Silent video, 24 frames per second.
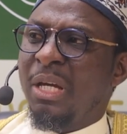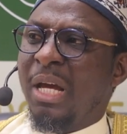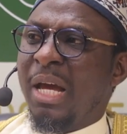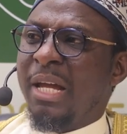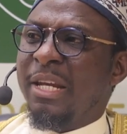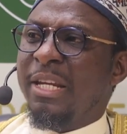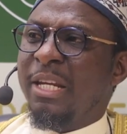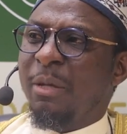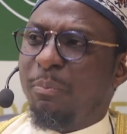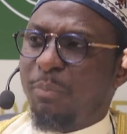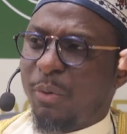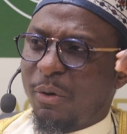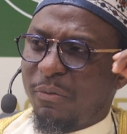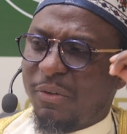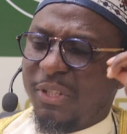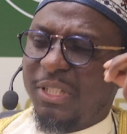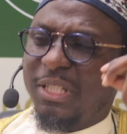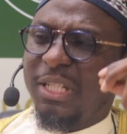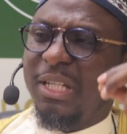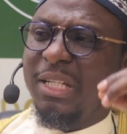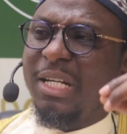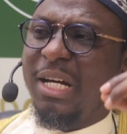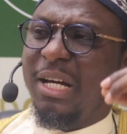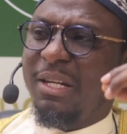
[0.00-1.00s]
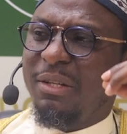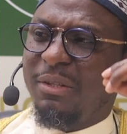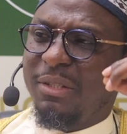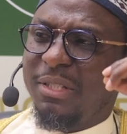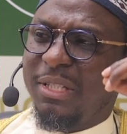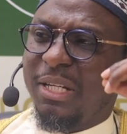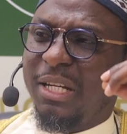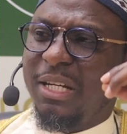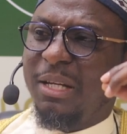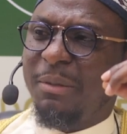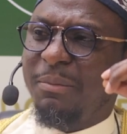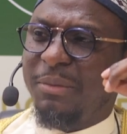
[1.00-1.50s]
And the Prophet sallallahu
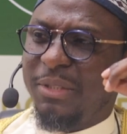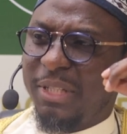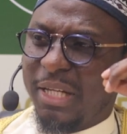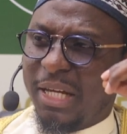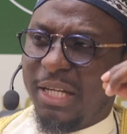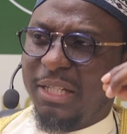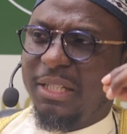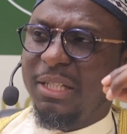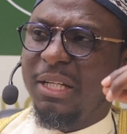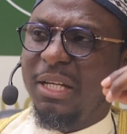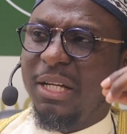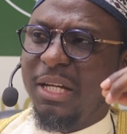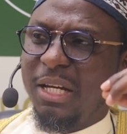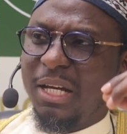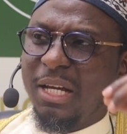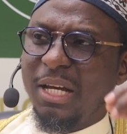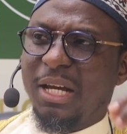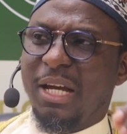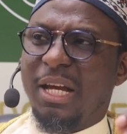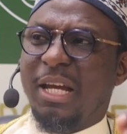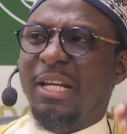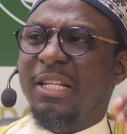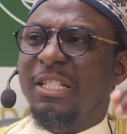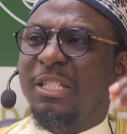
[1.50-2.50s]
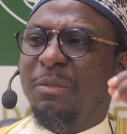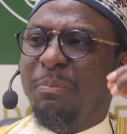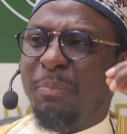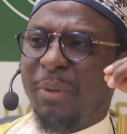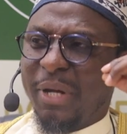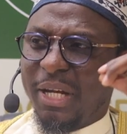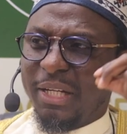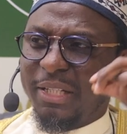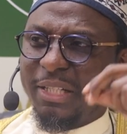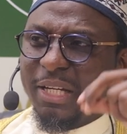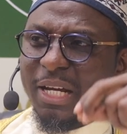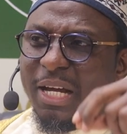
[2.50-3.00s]
alaihi wasallam said, it's
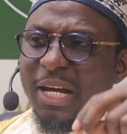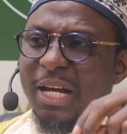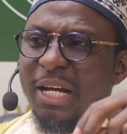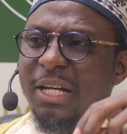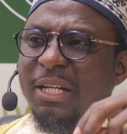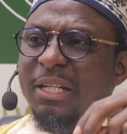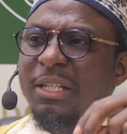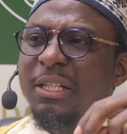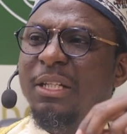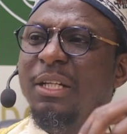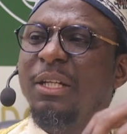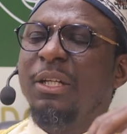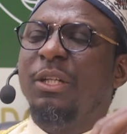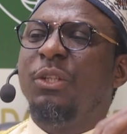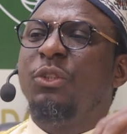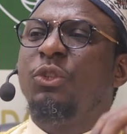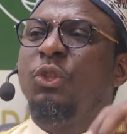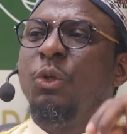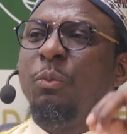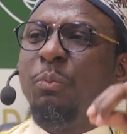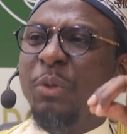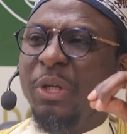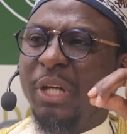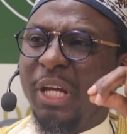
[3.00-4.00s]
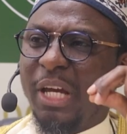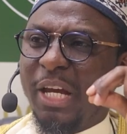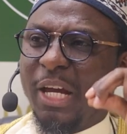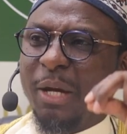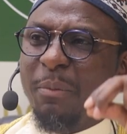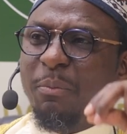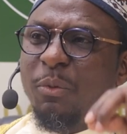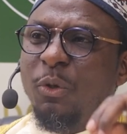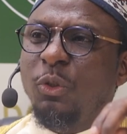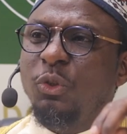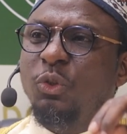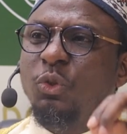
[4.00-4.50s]
better to be
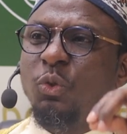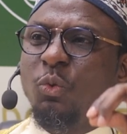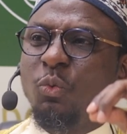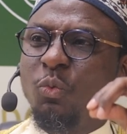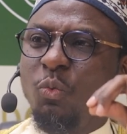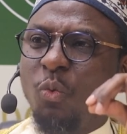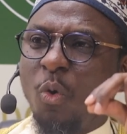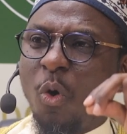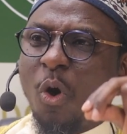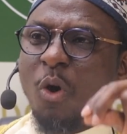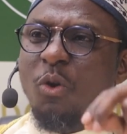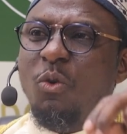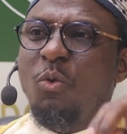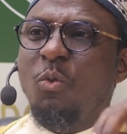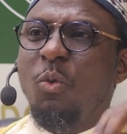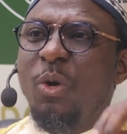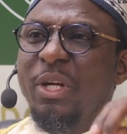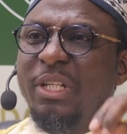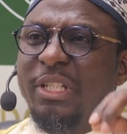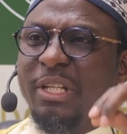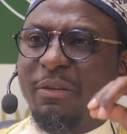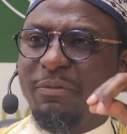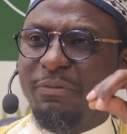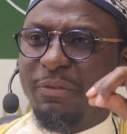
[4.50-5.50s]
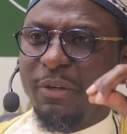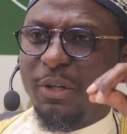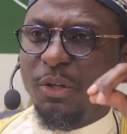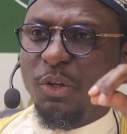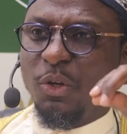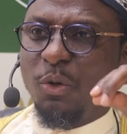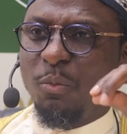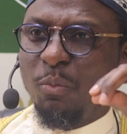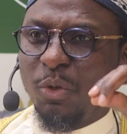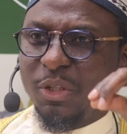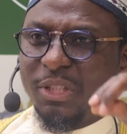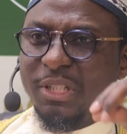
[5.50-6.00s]
able to walk with a
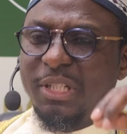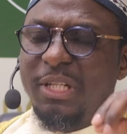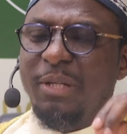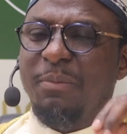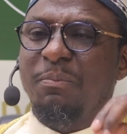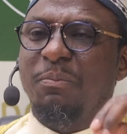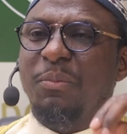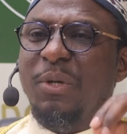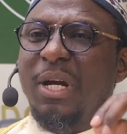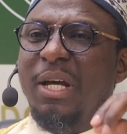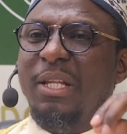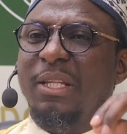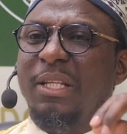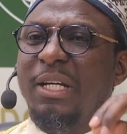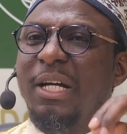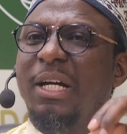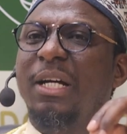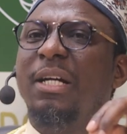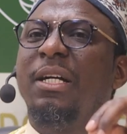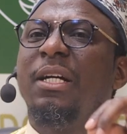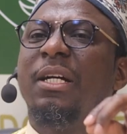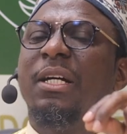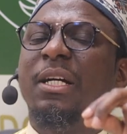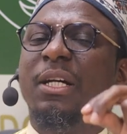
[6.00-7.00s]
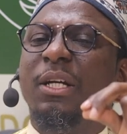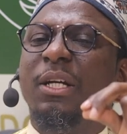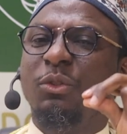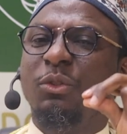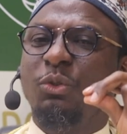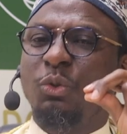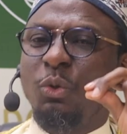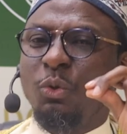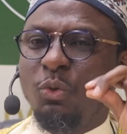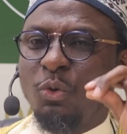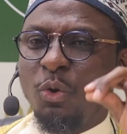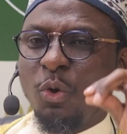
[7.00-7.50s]
fellow Muslim brother
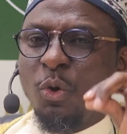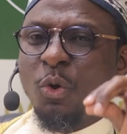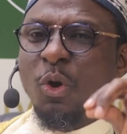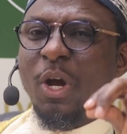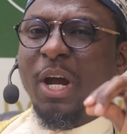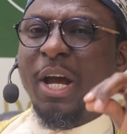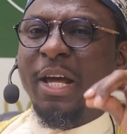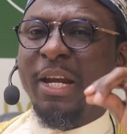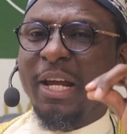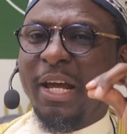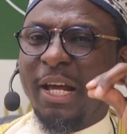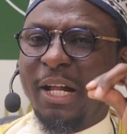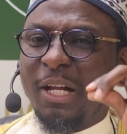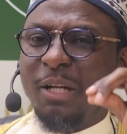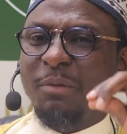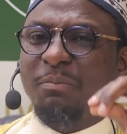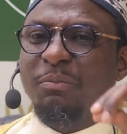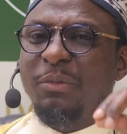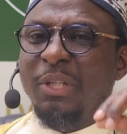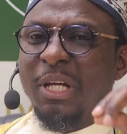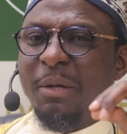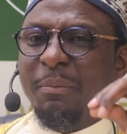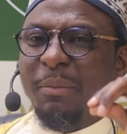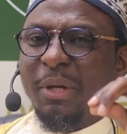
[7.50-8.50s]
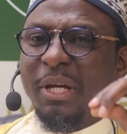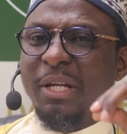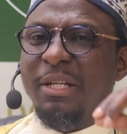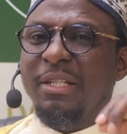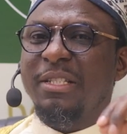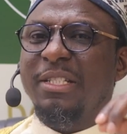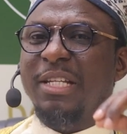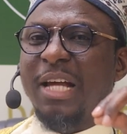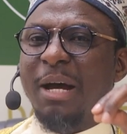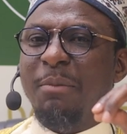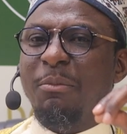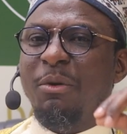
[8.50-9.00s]
to go and help them in
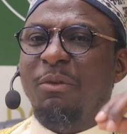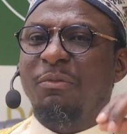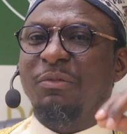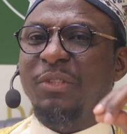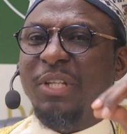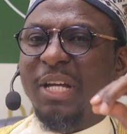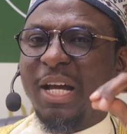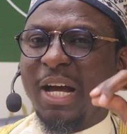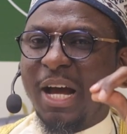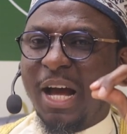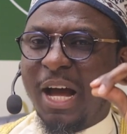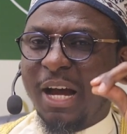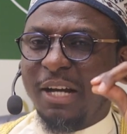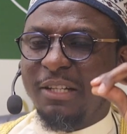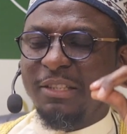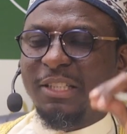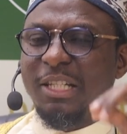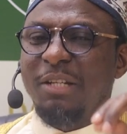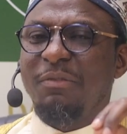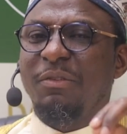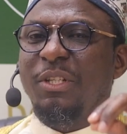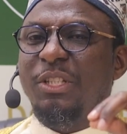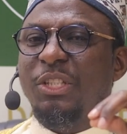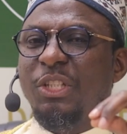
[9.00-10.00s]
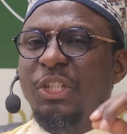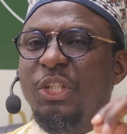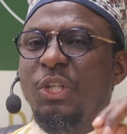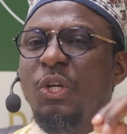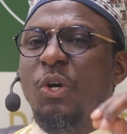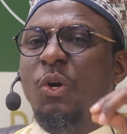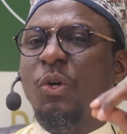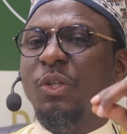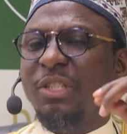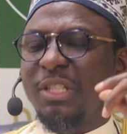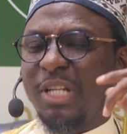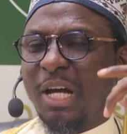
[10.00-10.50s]
some of their activity
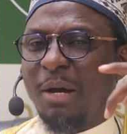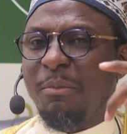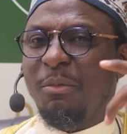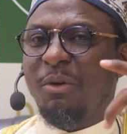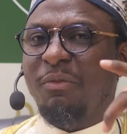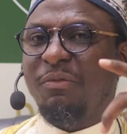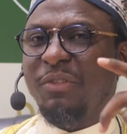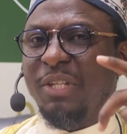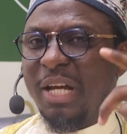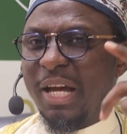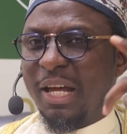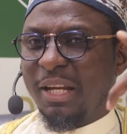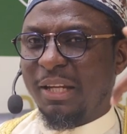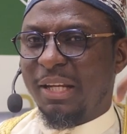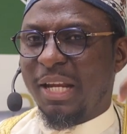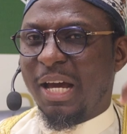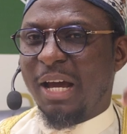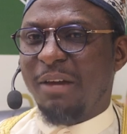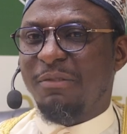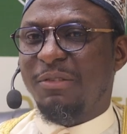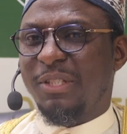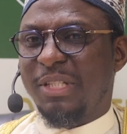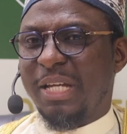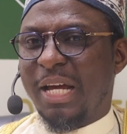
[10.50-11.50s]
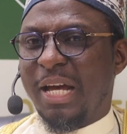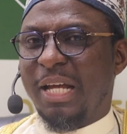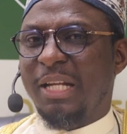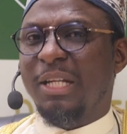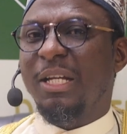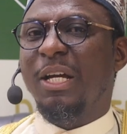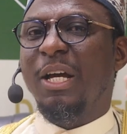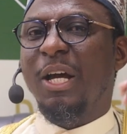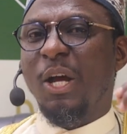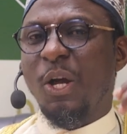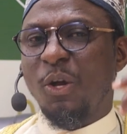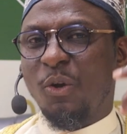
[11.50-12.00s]
or some of their
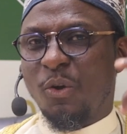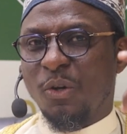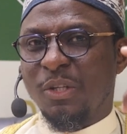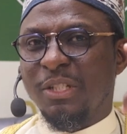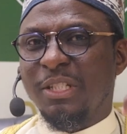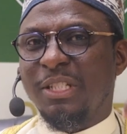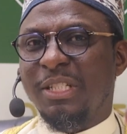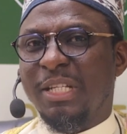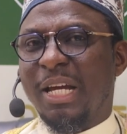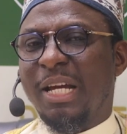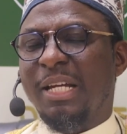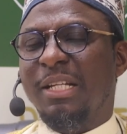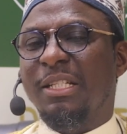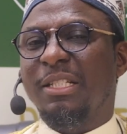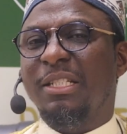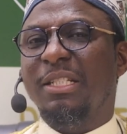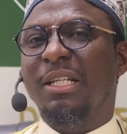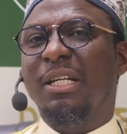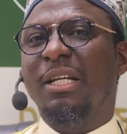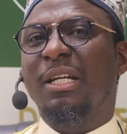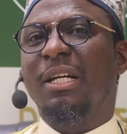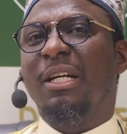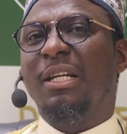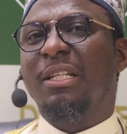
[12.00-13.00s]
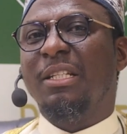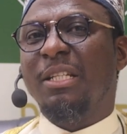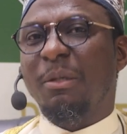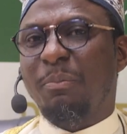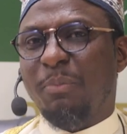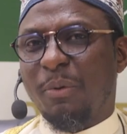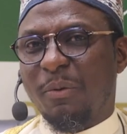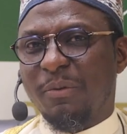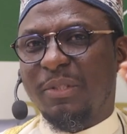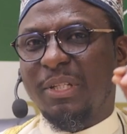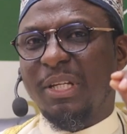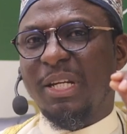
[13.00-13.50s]
lifestyle concerns. The
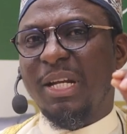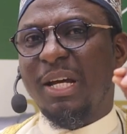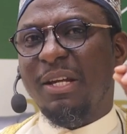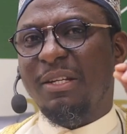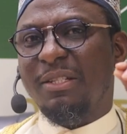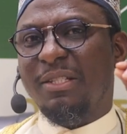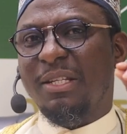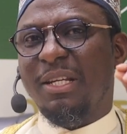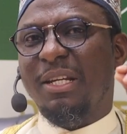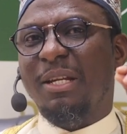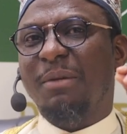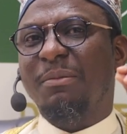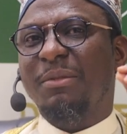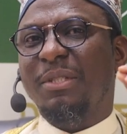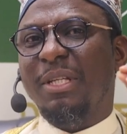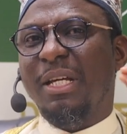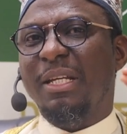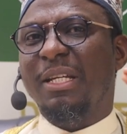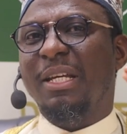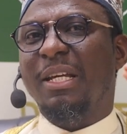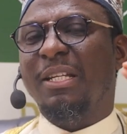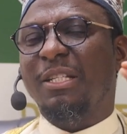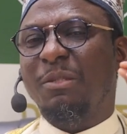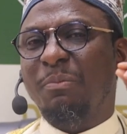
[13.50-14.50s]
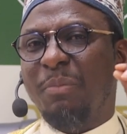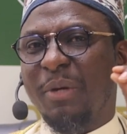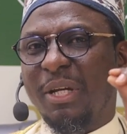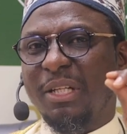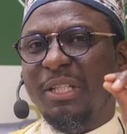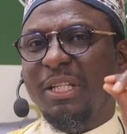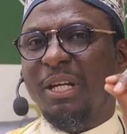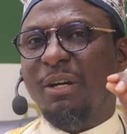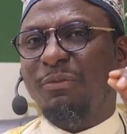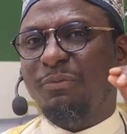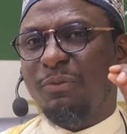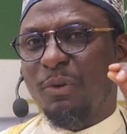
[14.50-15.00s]
Prophet sallallahu alaihi wasallam said, it's
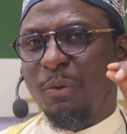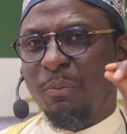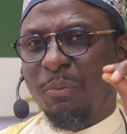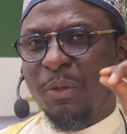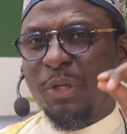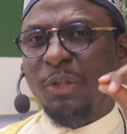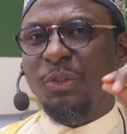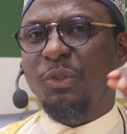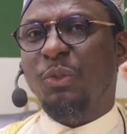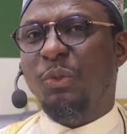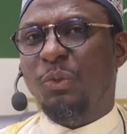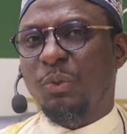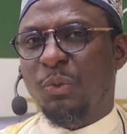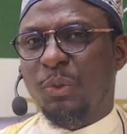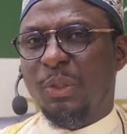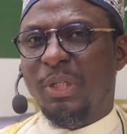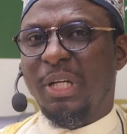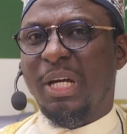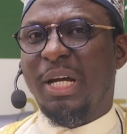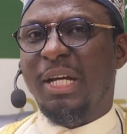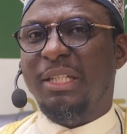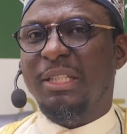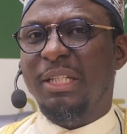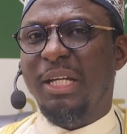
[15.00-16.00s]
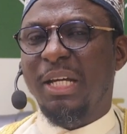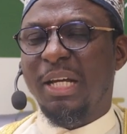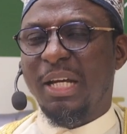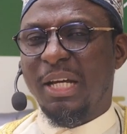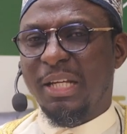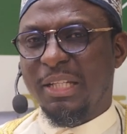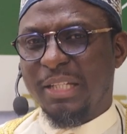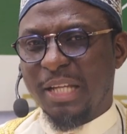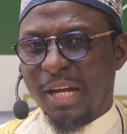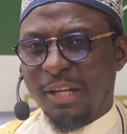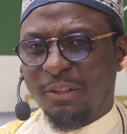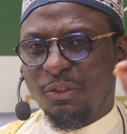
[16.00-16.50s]
better for me to do that
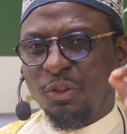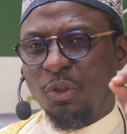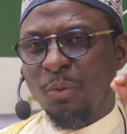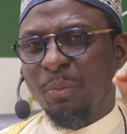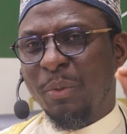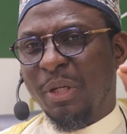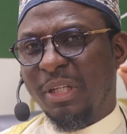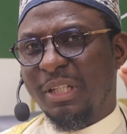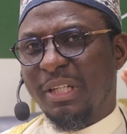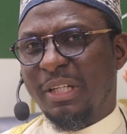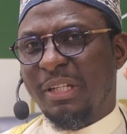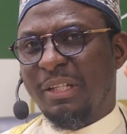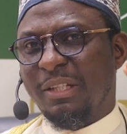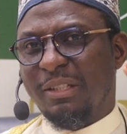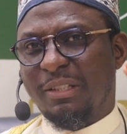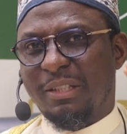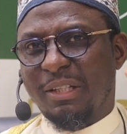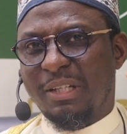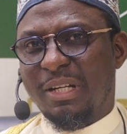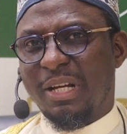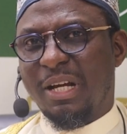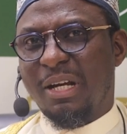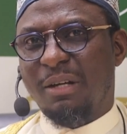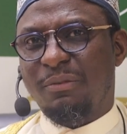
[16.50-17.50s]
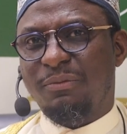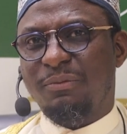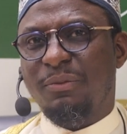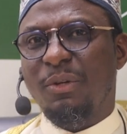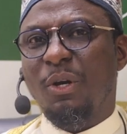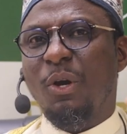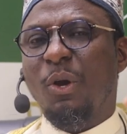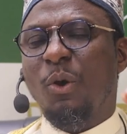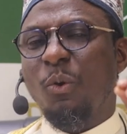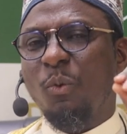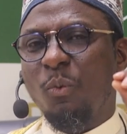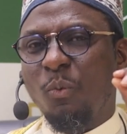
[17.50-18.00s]
than to make i'tikaf
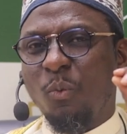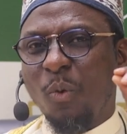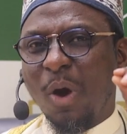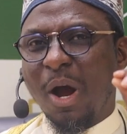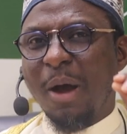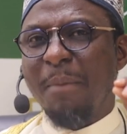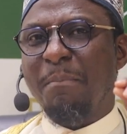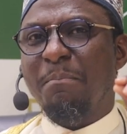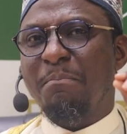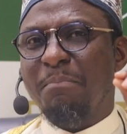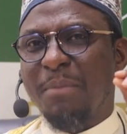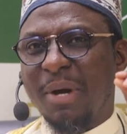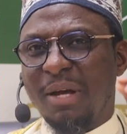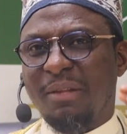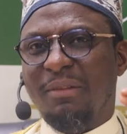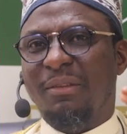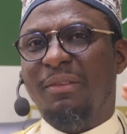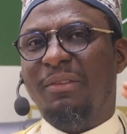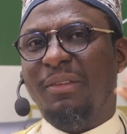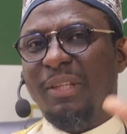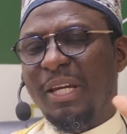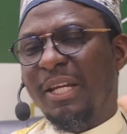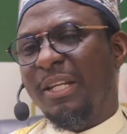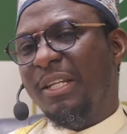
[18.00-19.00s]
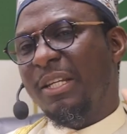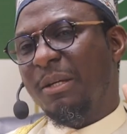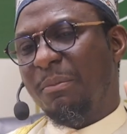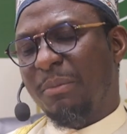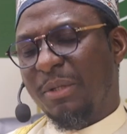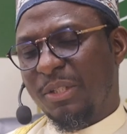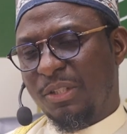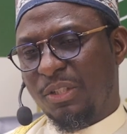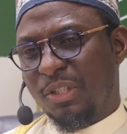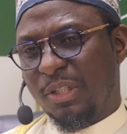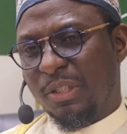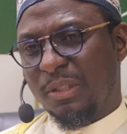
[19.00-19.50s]
1 month in the
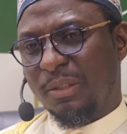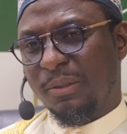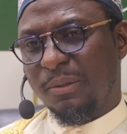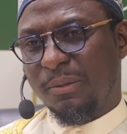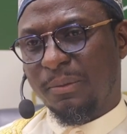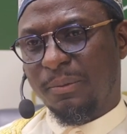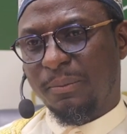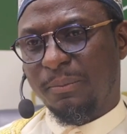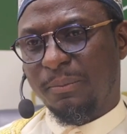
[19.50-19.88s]
masjid.